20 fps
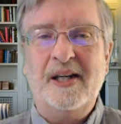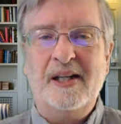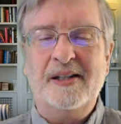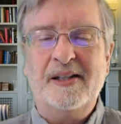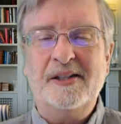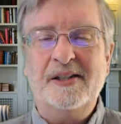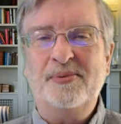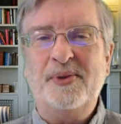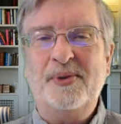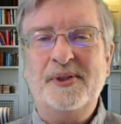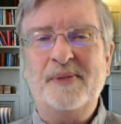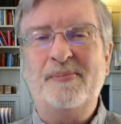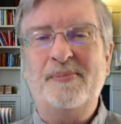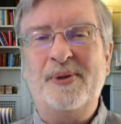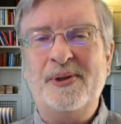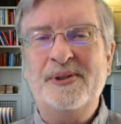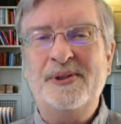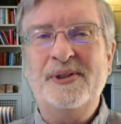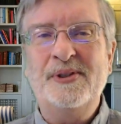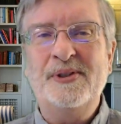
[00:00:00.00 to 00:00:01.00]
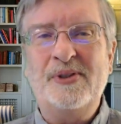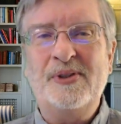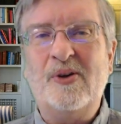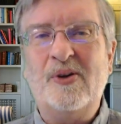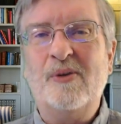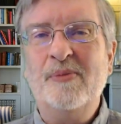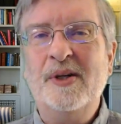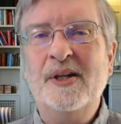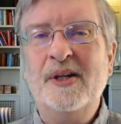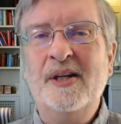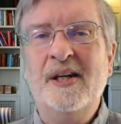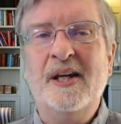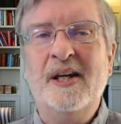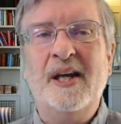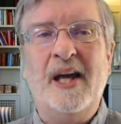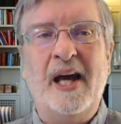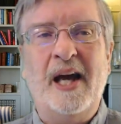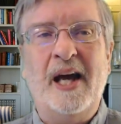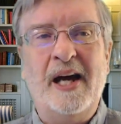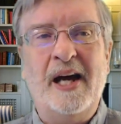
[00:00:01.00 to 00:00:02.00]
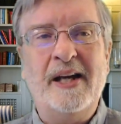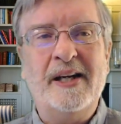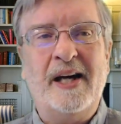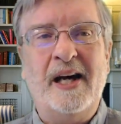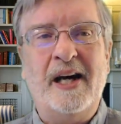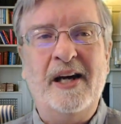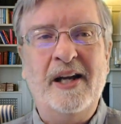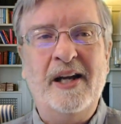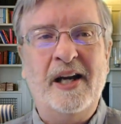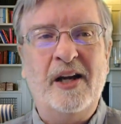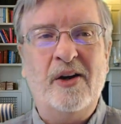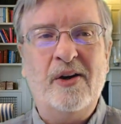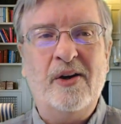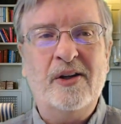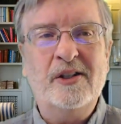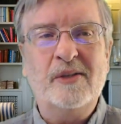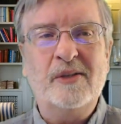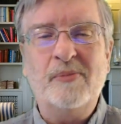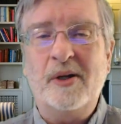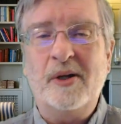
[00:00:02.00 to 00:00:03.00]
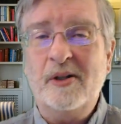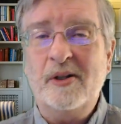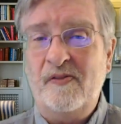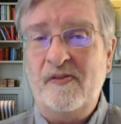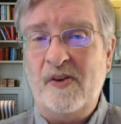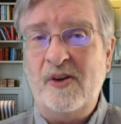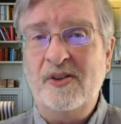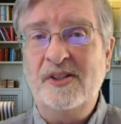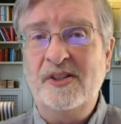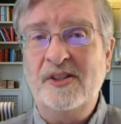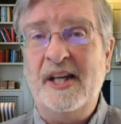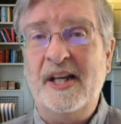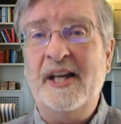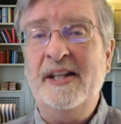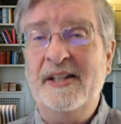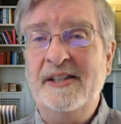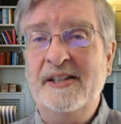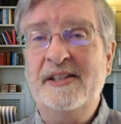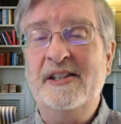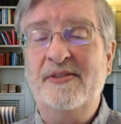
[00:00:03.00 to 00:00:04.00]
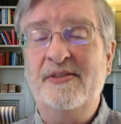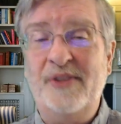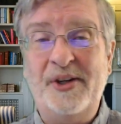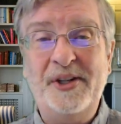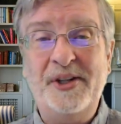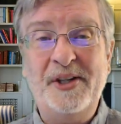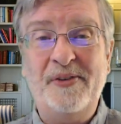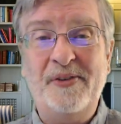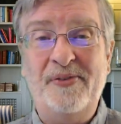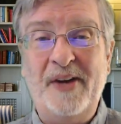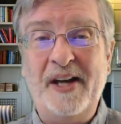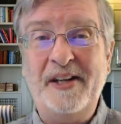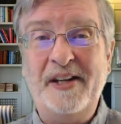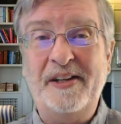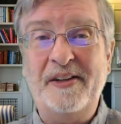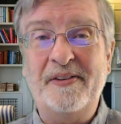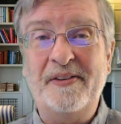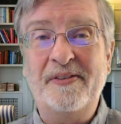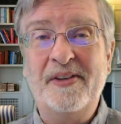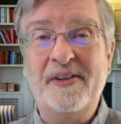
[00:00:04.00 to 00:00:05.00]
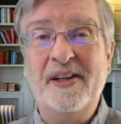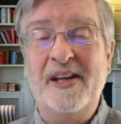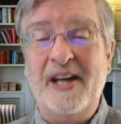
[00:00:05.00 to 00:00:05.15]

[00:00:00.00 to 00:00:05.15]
This is what the person told me, and I and I heard some other folks say this is very effective.